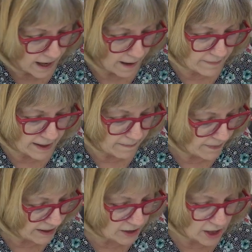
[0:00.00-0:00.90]
And I
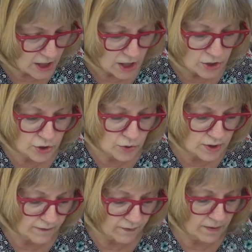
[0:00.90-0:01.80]
picked two
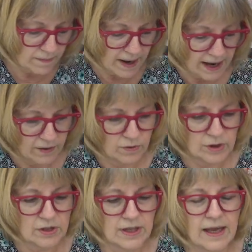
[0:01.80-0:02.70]
different
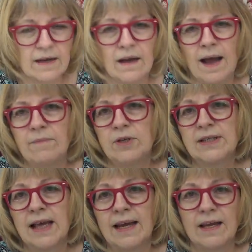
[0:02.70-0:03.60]
patterns that I'm
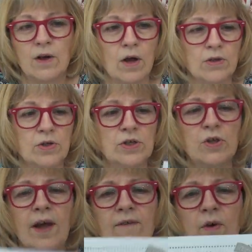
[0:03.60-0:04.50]
deciding on, so I
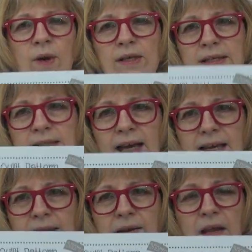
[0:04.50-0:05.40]
still haven't quite
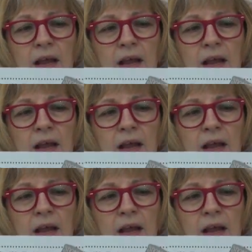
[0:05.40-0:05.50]
decided.